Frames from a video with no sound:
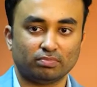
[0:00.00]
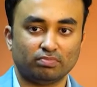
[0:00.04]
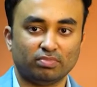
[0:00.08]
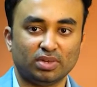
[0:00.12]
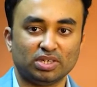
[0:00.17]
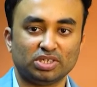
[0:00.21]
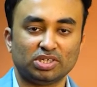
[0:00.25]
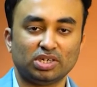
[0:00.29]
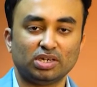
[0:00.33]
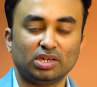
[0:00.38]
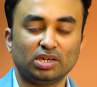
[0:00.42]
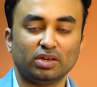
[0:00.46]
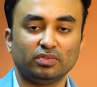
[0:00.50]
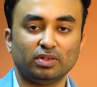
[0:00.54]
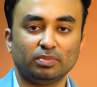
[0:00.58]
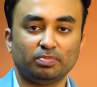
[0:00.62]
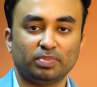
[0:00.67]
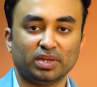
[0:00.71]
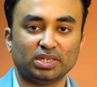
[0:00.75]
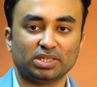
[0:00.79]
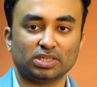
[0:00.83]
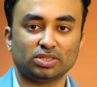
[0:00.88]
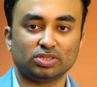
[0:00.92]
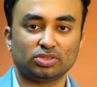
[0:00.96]
Majority of the
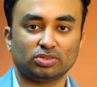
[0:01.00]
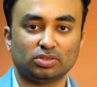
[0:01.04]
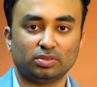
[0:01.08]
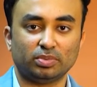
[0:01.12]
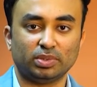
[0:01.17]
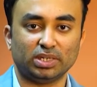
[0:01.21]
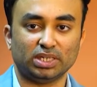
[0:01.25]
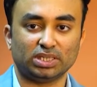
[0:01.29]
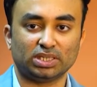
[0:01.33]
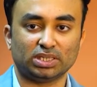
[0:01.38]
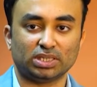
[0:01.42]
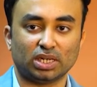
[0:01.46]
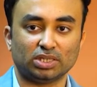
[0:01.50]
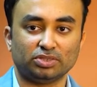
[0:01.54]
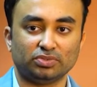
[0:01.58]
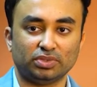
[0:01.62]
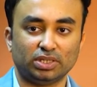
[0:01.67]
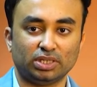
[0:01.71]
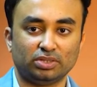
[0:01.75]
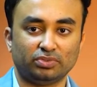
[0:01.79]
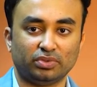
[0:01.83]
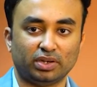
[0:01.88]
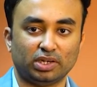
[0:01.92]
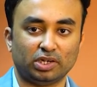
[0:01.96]
patients could be discharged
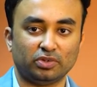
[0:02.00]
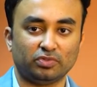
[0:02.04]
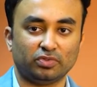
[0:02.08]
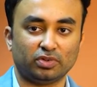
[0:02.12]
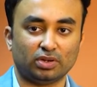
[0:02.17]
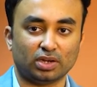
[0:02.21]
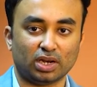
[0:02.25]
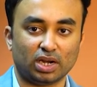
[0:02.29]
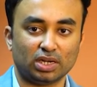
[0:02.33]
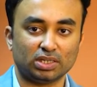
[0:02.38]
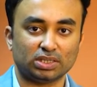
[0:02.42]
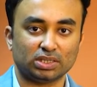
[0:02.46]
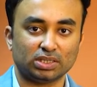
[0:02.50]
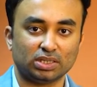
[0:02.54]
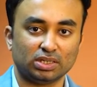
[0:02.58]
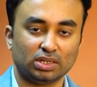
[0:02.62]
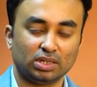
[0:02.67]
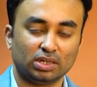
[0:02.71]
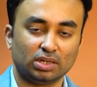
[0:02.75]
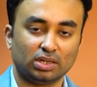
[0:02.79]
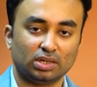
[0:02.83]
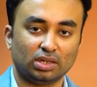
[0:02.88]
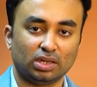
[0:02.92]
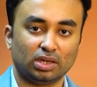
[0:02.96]
within 24 hours
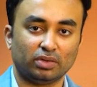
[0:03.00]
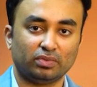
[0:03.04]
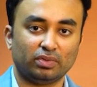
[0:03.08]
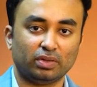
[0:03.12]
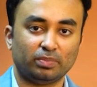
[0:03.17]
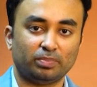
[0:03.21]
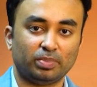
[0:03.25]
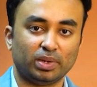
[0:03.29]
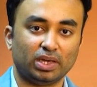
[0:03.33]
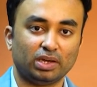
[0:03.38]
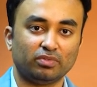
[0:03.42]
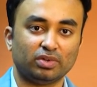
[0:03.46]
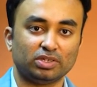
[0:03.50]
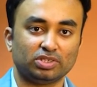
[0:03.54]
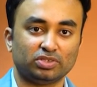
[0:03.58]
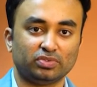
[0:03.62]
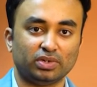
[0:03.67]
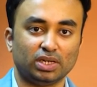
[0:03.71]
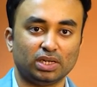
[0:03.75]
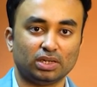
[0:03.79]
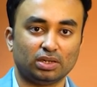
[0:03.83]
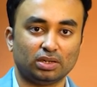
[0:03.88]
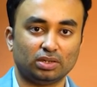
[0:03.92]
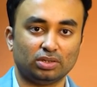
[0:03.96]
if the pain was
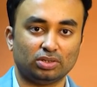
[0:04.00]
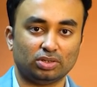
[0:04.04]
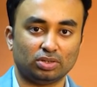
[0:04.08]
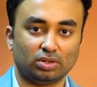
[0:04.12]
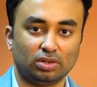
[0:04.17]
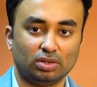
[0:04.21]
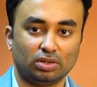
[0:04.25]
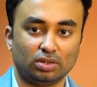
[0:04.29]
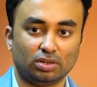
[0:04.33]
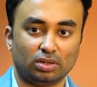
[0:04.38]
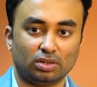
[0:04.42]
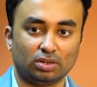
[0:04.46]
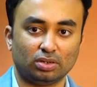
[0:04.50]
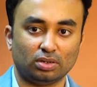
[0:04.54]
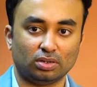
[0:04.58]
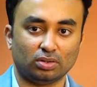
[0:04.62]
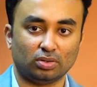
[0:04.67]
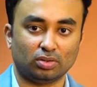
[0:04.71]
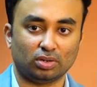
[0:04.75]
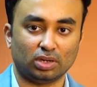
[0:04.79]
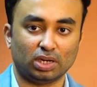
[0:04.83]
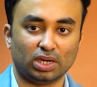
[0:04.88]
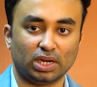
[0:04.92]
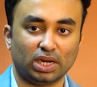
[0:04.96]
well controlled on
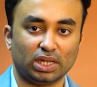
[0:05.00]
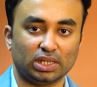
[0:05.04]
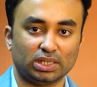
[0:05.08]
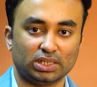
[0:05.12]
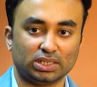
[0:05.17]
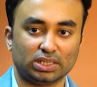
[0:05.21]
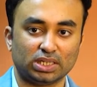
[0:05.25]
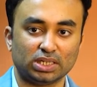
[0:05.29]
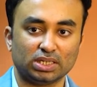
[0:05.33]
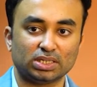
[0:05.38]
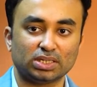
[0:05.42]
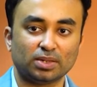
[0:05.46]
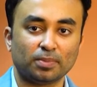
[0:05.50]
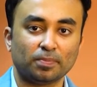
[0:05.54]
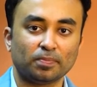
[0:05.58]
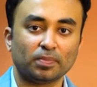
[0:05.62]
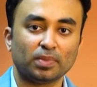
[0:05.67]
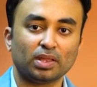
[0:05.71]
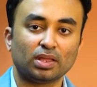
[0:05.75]
oral analgesics.